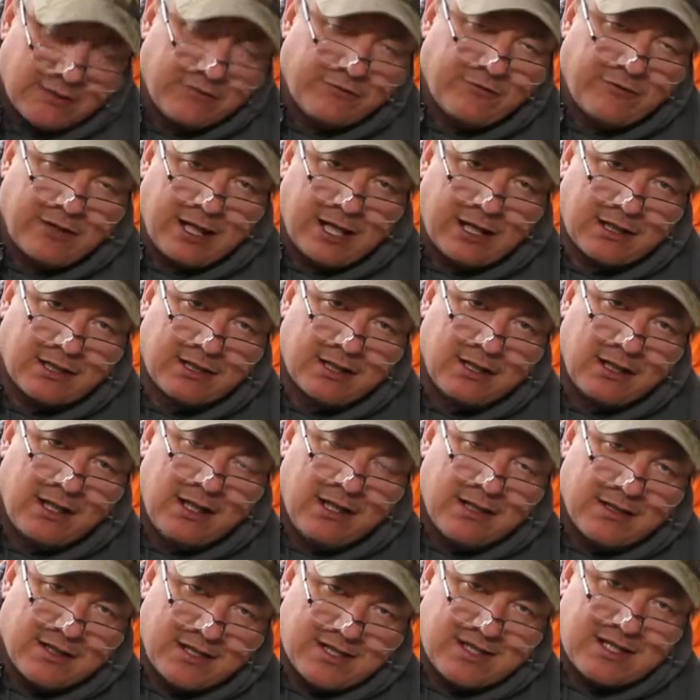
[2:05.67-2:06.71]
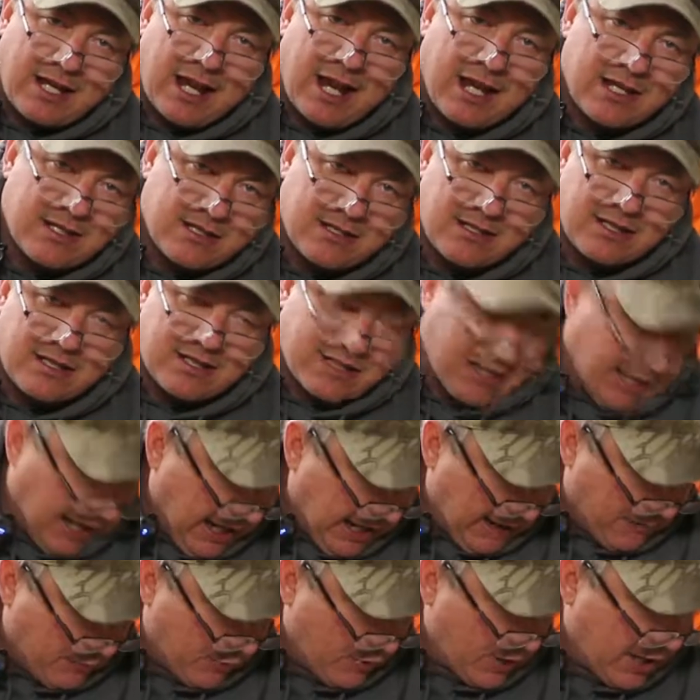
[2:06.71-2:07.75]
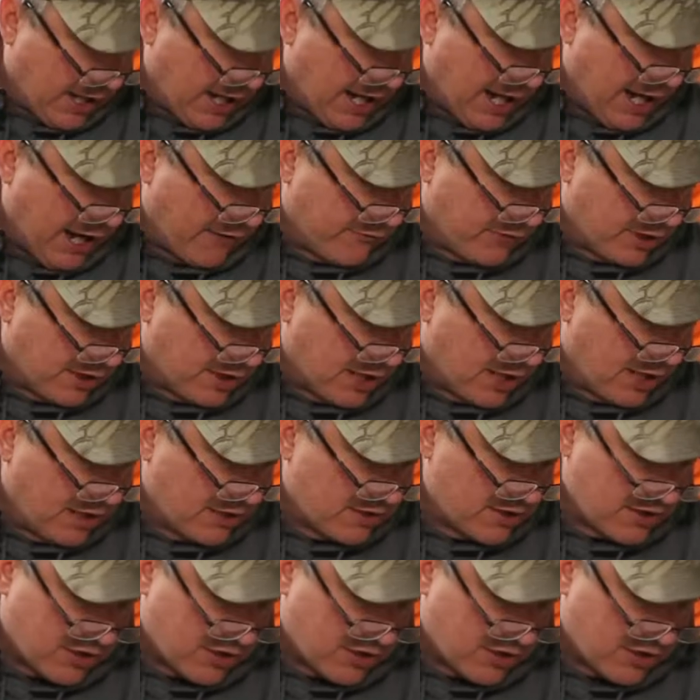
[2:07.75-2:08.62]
affect the size of this cape when I have it done.